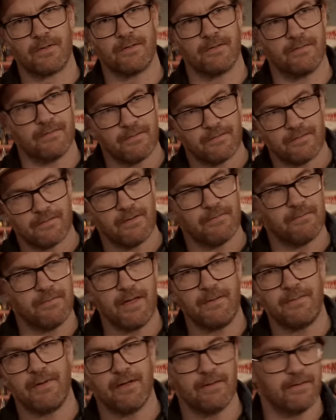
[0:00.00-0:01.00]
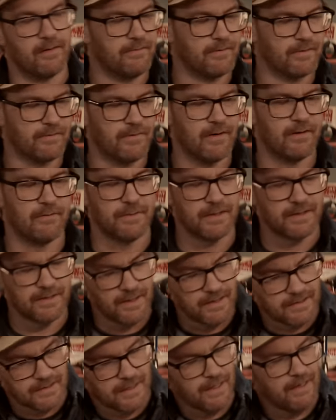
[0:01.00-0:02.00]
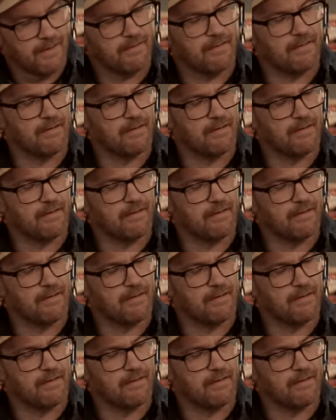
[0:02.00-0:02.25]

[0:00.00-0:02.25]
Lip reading: than... maybe 11, 12, but say 10.